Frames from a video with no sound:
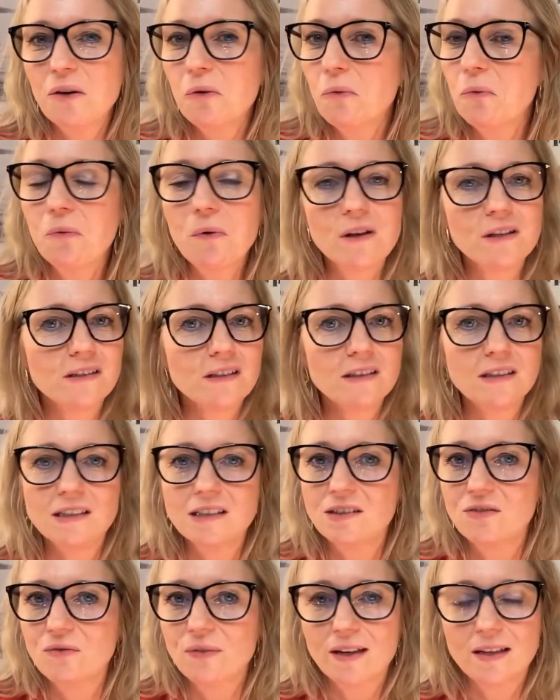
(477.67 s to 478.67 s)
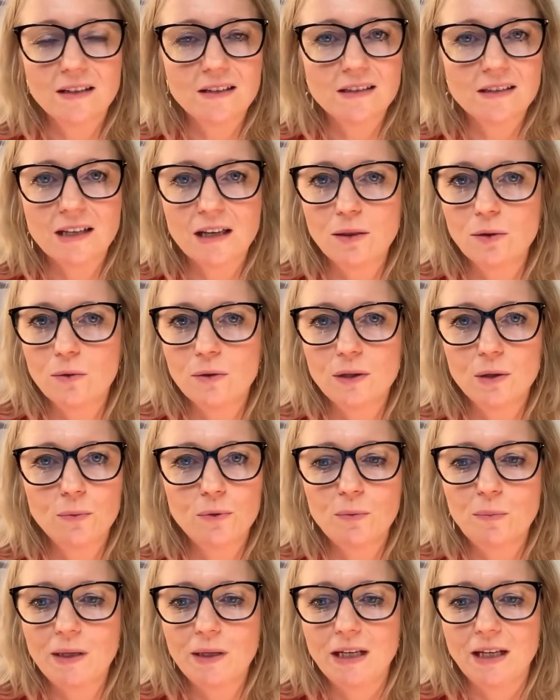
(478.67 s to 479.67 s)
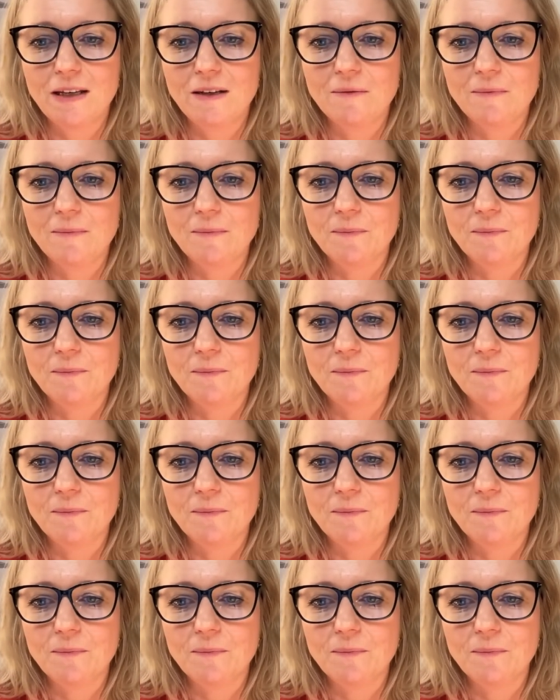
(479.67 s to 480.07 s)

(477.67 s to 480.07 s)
wasn't as fun as I thought it would be.